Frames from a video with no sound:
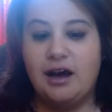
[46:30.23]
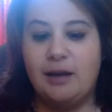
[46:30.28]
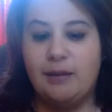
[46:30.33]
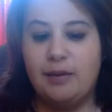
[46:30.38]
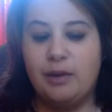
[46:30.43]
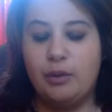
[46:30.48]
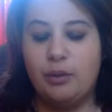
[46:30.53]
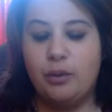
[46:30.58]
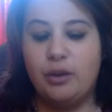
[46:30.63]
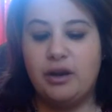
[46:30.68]

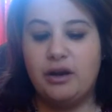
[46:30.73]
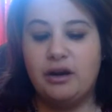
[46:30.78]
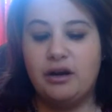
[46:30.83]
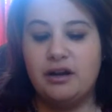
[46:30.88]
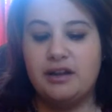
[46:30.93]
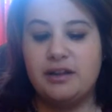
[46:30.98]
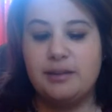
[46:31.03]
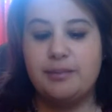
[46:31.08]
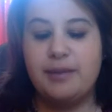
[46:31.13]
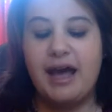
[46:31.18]
where
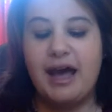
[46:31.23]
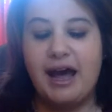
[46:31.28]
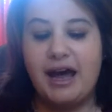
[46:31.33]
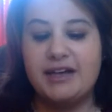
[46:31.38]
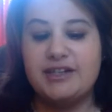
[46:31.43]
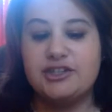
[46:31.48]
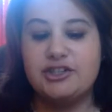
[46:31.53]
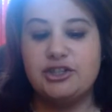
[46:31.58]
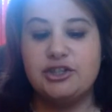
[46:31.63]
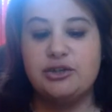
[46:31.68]
the
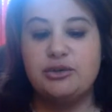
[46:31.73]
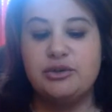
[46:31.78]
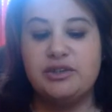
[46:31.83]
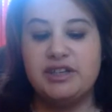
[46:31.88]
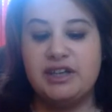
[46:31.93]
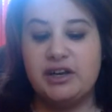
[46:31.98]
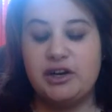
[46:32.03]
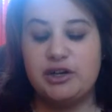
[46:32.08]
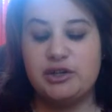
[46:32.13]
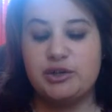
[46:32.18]
past 2
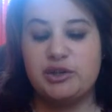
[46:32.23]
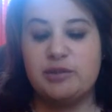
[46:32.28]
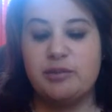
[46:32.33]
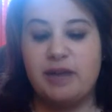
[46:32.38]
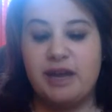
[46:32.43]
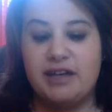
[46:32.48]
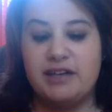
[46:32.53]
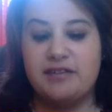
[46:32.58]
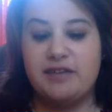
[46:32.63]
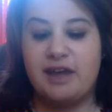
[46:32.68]
years with
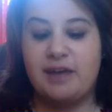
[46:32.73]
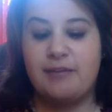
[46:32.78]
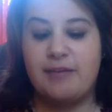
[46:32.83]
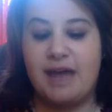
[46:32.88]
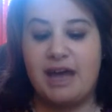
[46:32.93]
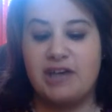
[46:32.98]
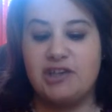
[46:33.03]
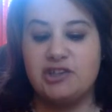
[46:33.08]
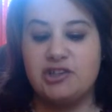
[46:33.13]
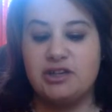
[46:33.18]
my divine
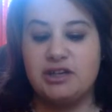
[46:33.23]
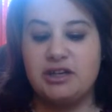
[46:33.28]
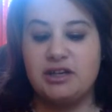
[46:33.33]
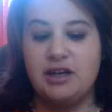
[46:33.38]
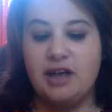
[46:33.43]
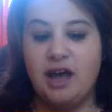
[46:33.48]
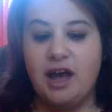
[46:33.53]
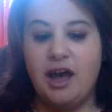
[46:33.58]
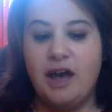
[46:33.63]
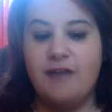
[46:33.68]
masculine
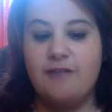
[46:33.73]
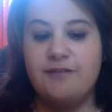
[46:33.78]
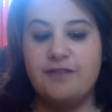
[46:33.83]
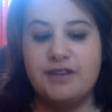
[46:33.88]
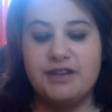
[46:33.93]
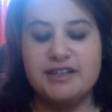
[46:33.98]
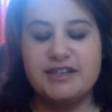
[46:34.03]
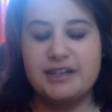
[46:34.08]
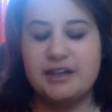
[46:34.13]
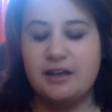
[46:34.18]

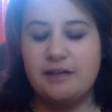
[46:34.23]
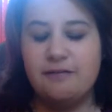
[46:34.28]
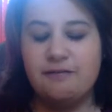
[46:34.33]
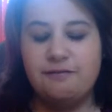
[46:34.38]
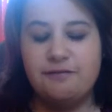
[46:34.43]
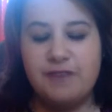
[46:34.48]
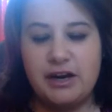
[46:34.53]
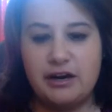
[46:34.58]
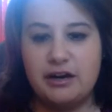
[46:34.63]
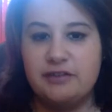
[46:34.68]
feels like a
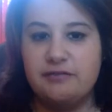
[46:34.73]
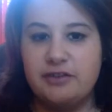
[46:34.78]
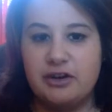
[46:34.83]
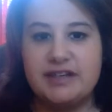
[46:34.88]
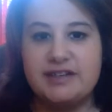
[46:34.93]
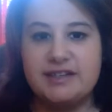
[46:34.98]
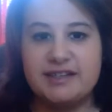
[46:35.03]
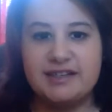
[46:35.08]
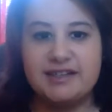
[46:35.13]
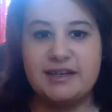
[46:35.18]
very, very
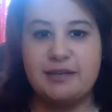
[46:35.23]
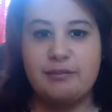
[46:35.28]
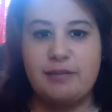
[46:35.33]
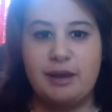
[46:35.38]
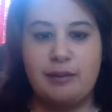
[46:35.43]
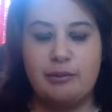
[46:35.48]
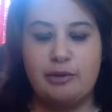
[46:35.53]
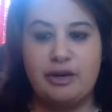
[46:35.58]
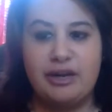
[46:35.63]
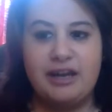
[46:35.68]
distant
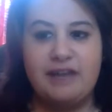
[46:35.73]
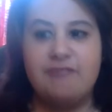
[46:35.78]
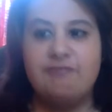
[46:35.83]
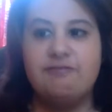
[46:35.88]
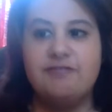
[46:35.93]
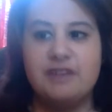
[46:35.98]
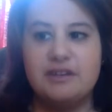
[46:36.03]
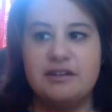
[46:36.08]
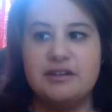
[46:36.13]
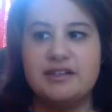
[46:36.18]
memory. It
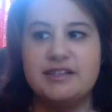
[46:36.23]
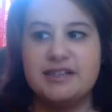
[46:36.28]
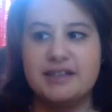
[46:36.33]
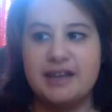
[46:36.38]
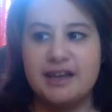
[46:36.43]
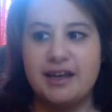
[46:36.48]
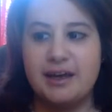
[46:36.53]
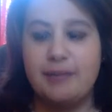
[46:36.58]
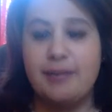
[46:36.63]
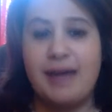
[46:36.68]
feels
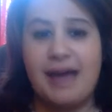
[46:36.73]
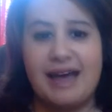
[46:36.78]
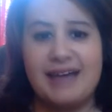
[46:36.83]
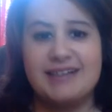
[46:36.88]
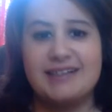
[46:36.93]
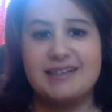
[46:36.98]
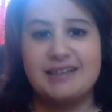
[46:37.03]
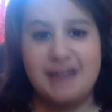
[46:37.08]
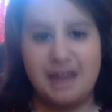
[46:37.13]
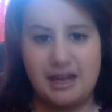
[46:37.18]
like a past
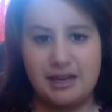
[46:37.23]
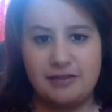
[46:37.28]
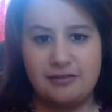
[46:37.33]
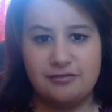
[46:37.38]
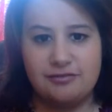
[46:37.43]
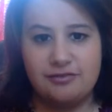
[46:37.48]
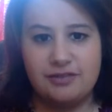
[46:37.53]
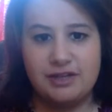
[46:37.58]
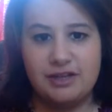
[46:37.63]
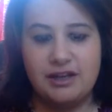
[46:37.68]
life.
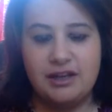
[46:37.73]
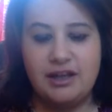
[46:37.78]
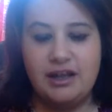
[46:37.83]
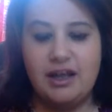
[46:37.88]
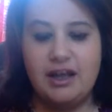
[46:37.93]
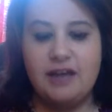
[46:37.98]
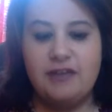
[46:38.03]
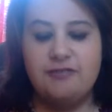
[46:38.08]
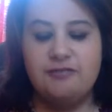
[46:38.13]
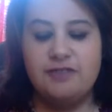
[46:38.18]

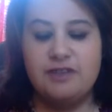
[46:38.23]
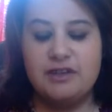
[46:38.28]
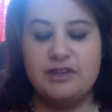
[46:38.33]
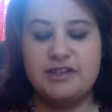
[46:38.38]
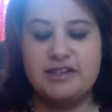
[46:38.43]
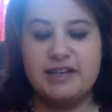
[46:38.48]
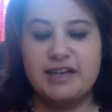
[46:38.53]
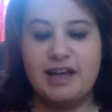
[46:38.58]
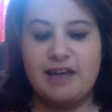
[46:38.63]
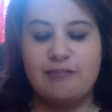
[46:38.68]
It feels
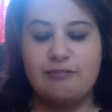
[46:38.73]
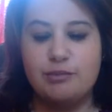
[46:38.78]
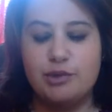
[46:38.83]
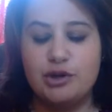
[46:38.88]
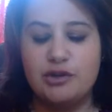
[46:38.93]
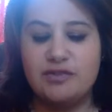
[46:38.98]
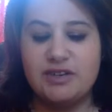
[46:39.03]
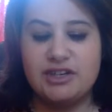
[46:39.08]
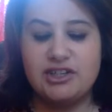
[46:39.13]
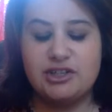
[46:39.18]
like I've
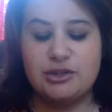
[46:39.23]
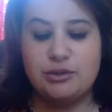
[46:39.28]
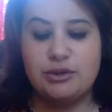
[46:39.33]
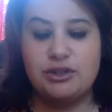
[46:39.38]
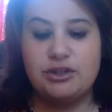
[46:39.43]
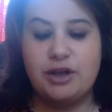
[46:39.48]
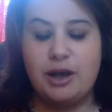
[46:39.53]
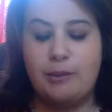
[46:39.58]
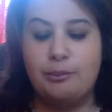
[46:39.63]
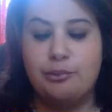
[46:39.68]
moved into
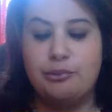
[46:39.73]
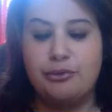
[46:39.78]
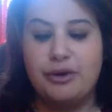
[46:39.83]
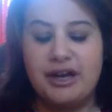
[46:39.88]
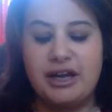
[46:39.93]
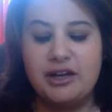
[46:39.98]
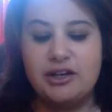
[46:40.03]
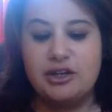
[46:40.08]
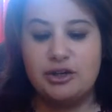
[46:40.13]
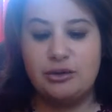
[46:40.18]
a
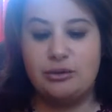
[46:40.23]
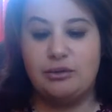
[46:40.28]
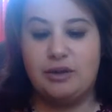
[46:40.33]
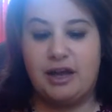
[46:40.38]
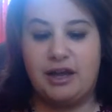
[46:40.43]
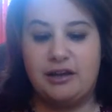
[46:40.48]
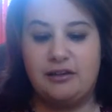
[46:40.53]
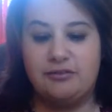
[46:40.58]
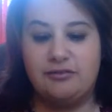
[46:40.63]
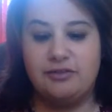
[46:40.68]
brand new
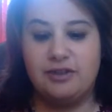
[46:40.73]
life.